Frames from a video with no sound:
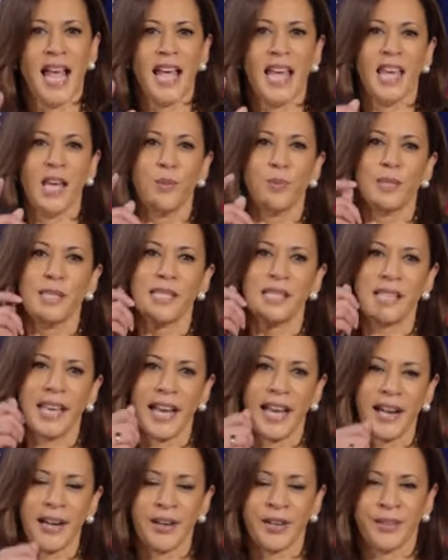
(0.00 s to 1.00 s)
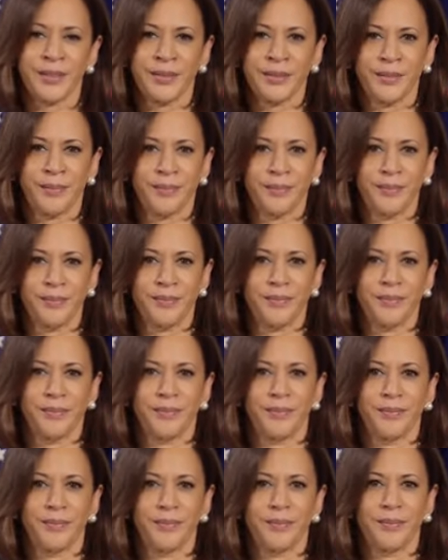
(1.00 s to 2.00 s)
He was scared,
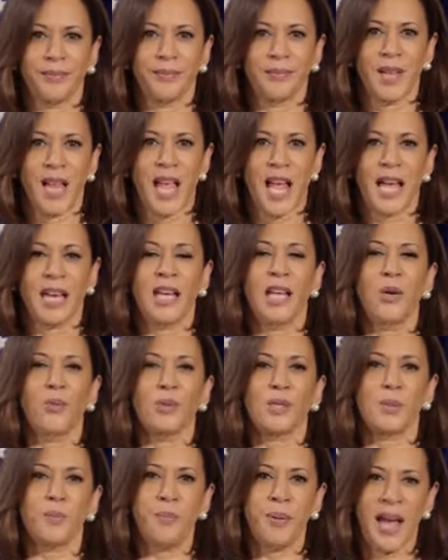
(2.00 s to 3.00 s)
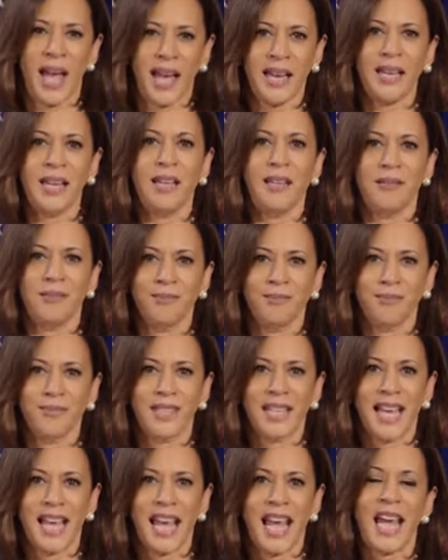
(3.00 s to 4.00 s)
and he was petty
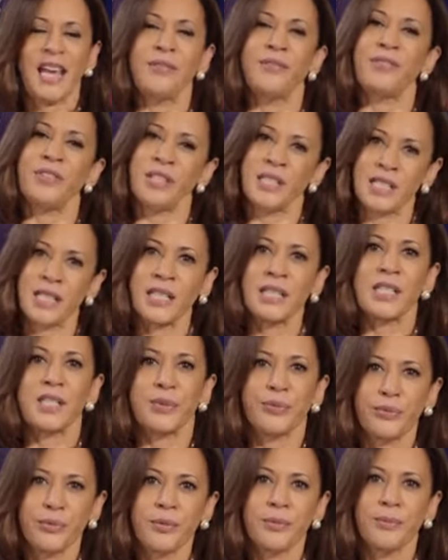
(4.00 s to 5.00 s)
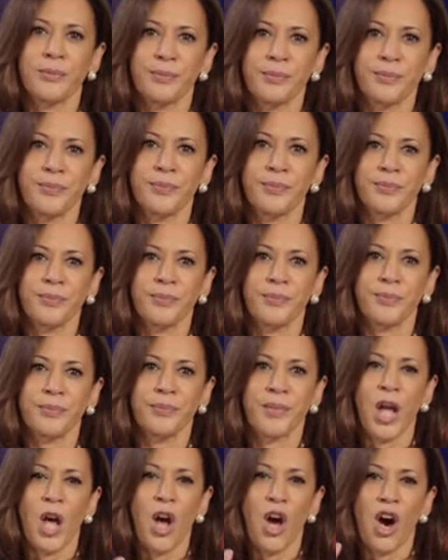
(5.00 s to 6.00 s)
and vindictive.
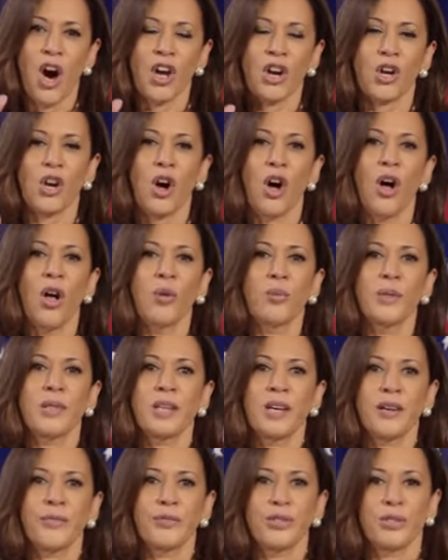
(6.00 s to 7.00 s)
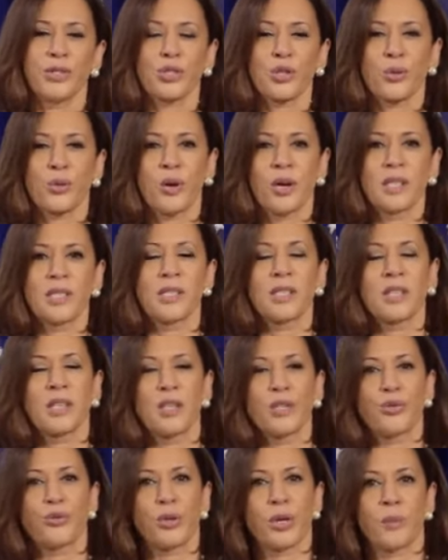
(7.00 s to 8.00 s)
On a call with governors across the
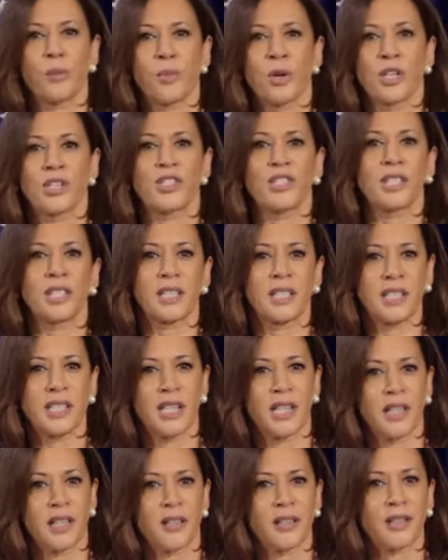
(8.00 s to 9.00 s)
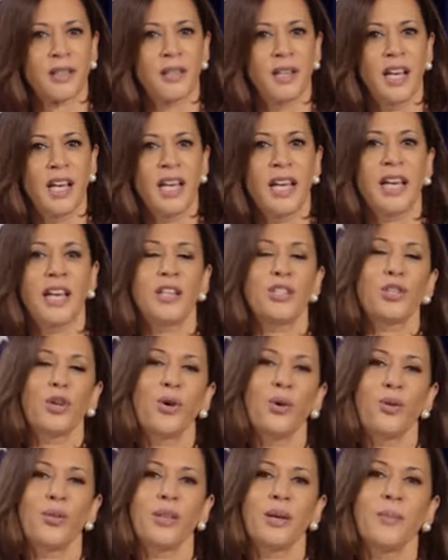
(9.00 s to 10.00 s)
country on March 16th, he
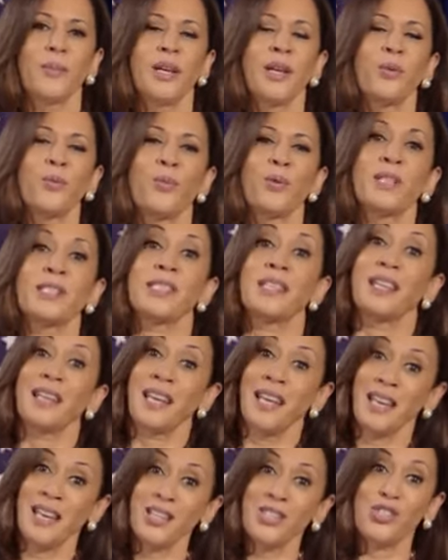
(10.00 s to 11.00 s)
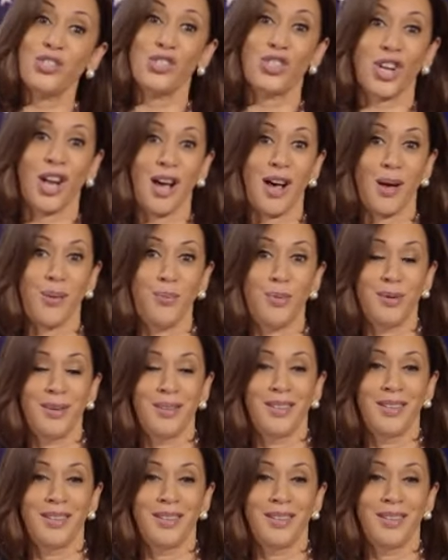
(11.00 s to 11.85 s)
told them it wasn't his job